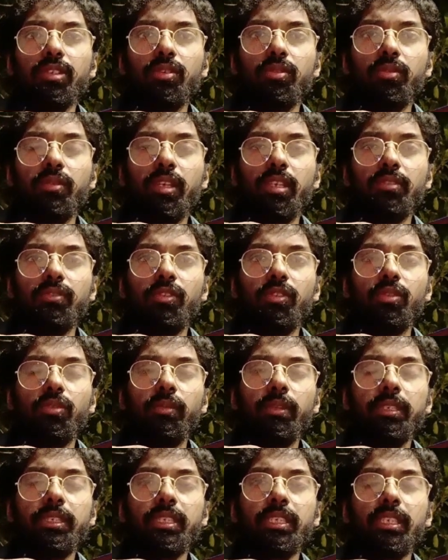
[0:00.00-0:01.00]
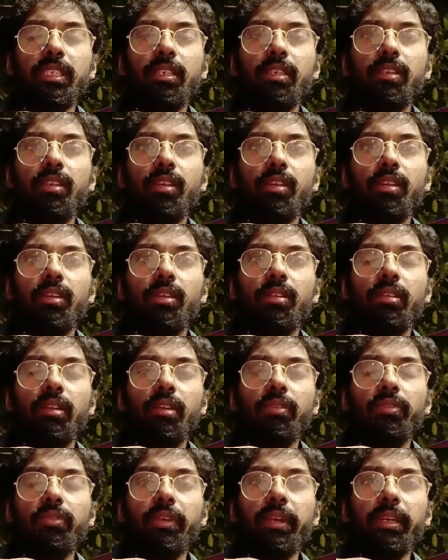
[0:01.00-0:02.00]
your today's view. You will see
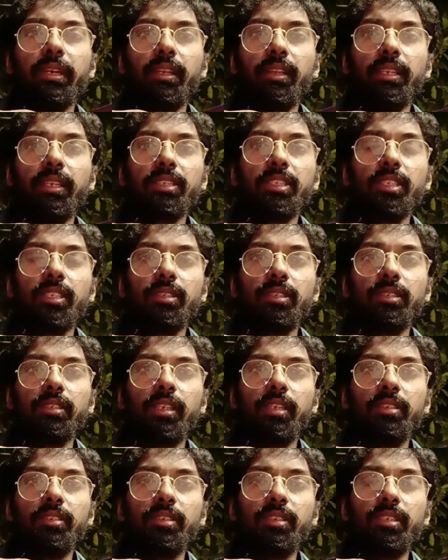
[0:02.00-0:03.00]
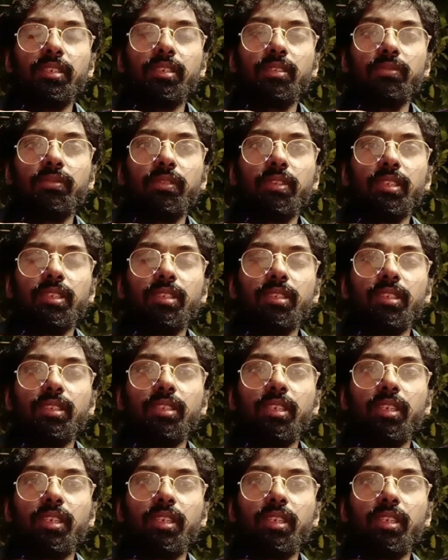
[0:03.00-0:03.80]
different collection challenges. First is